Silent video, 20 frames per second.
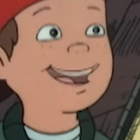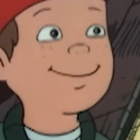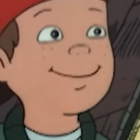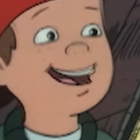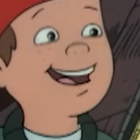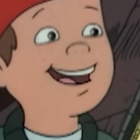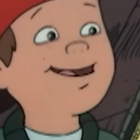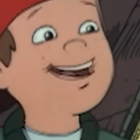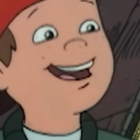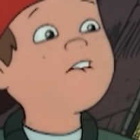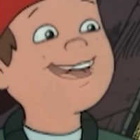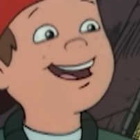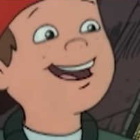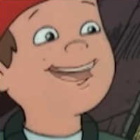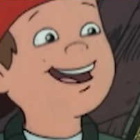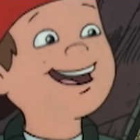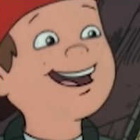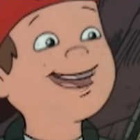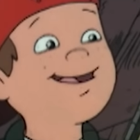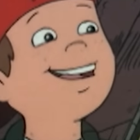we can give him
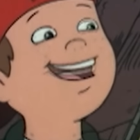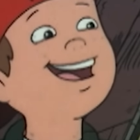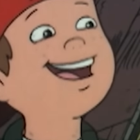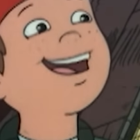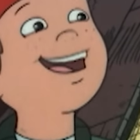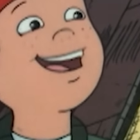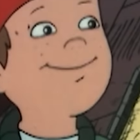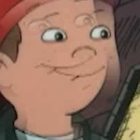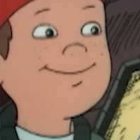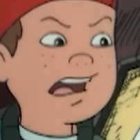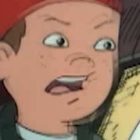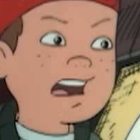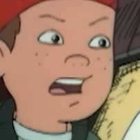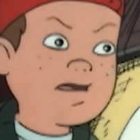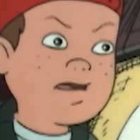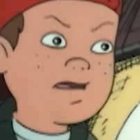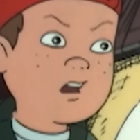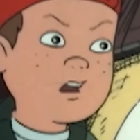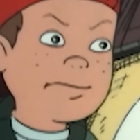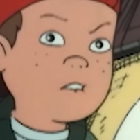back his name. I got
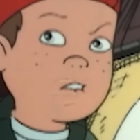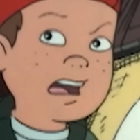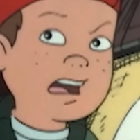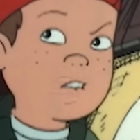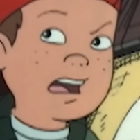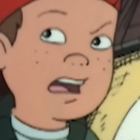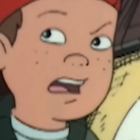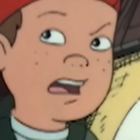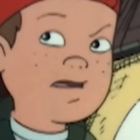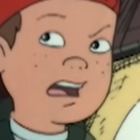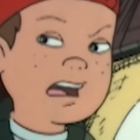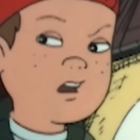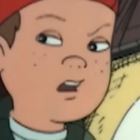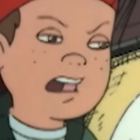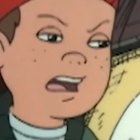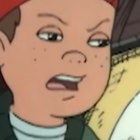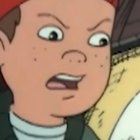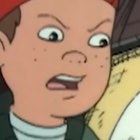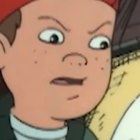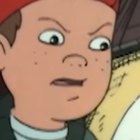some favors I can call
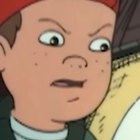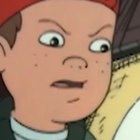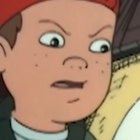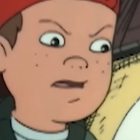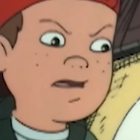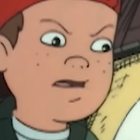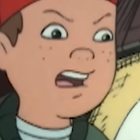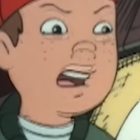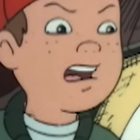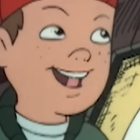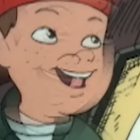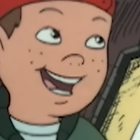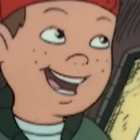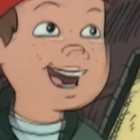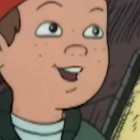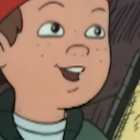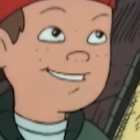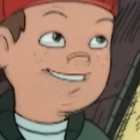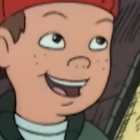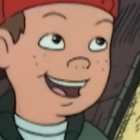in. Heck, a lot of
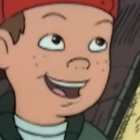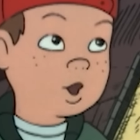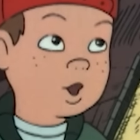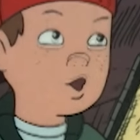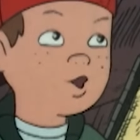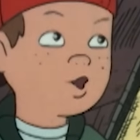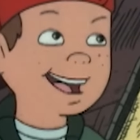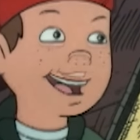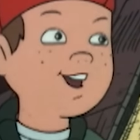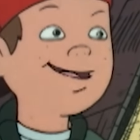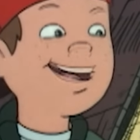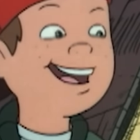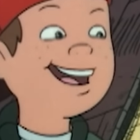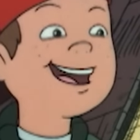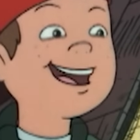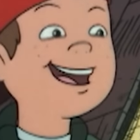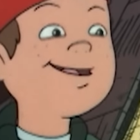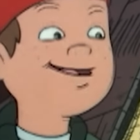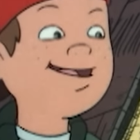kids would do it for nothing.